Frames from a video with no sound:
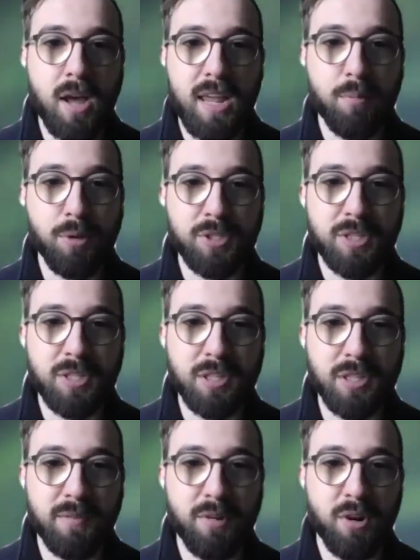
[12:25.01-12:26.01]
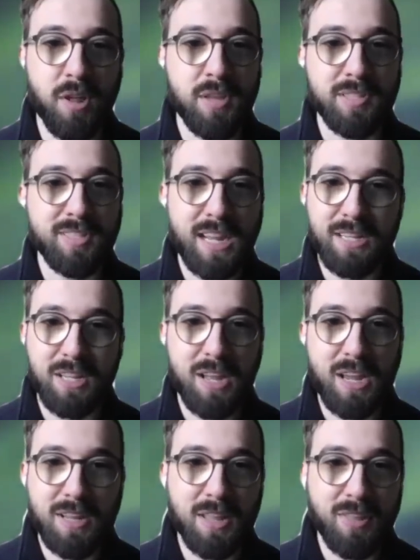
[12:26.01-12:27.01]
able to deliver on this
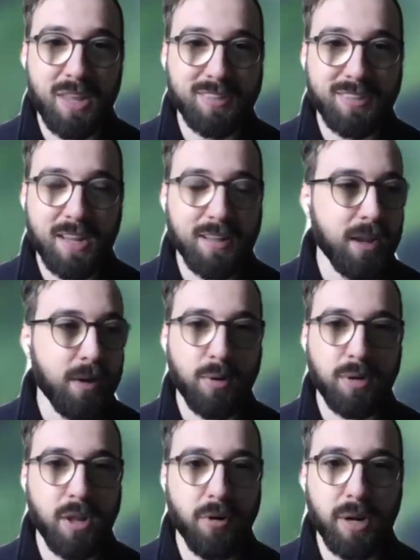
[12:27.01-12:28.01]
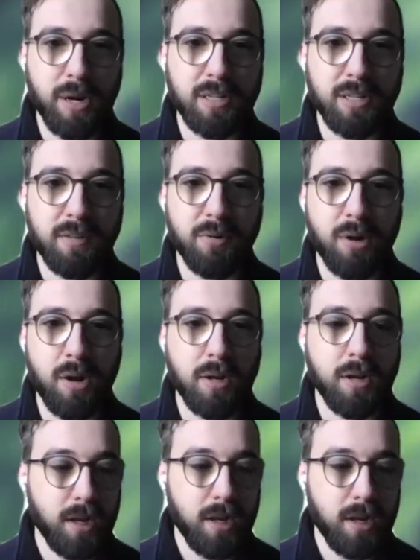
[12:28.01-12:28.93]
deadline that they said they're going to deliver on?